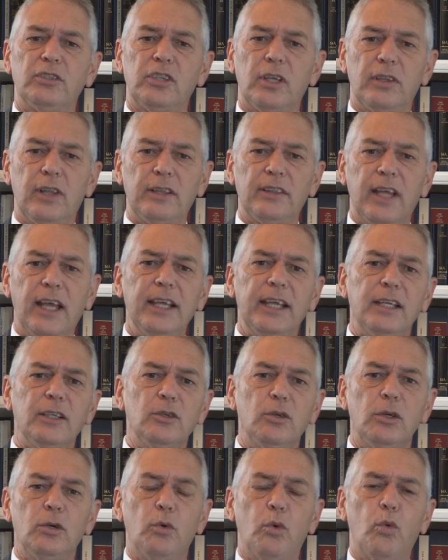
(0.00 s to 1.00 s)
so that they
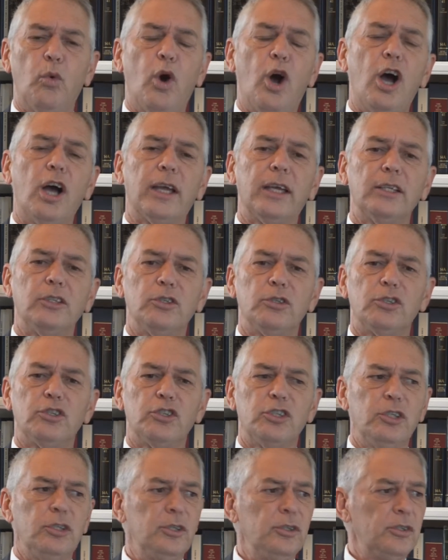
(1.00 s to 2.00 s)
can walk in your
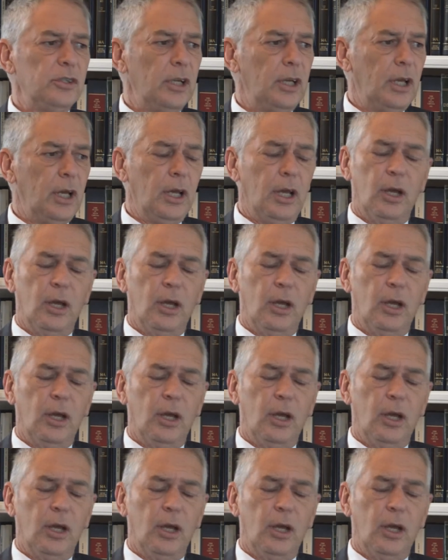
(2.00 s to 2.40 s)
shoes,